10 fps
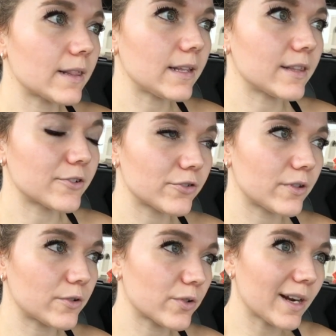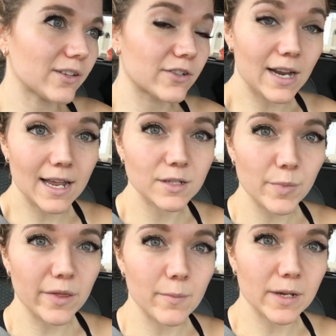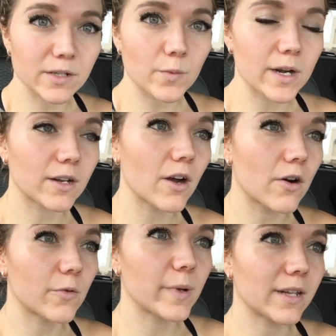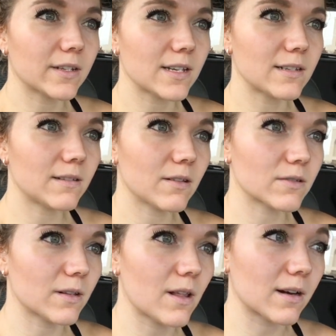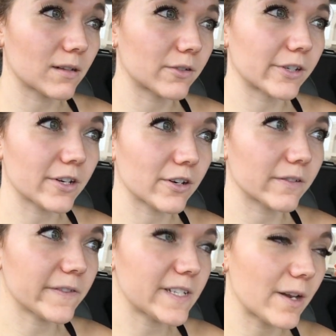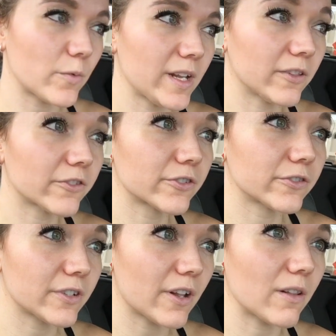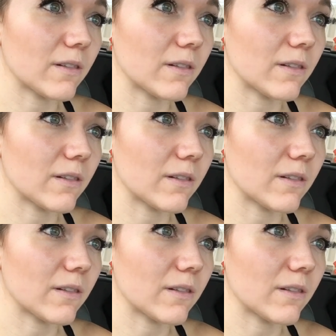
I think that the trailer has been the best way to go because it there's a lot of learning curves and we learned a